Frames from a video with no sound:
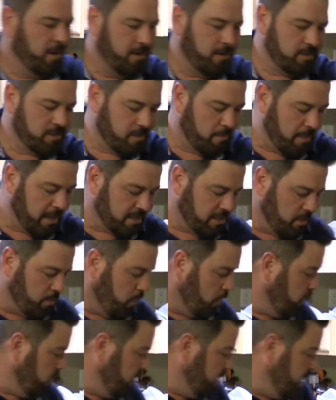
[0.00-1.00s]
Here's the messy
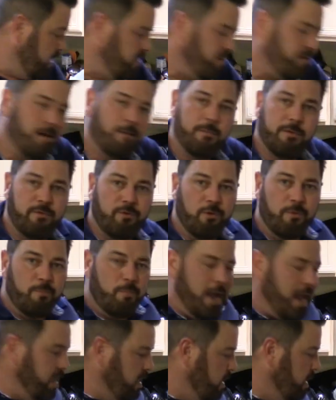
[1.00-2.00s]
part. Anytime I'm doing
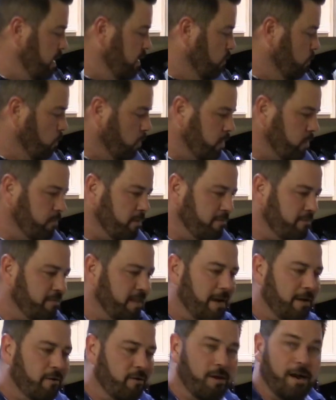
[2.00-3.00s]
baking or working with
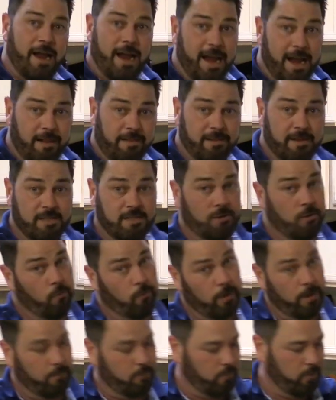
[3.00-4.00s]
flour, I hate this. The
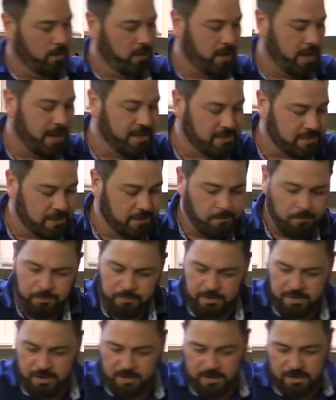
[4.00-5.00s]
rib really hates it
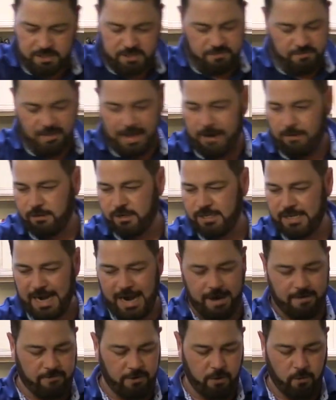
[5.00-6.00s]
because flour is
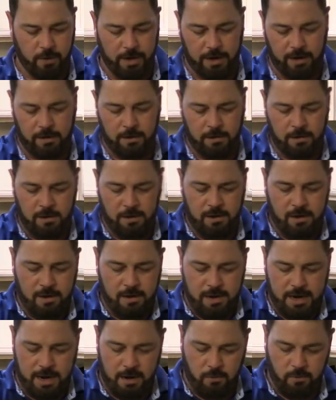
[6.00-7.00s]
everywhere.
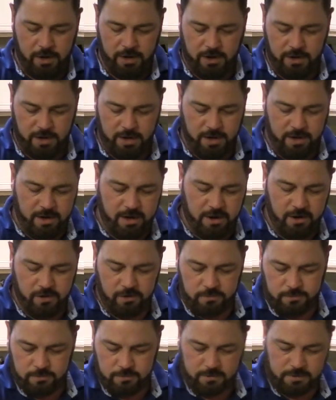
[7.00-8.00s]
Now what you're gonna do,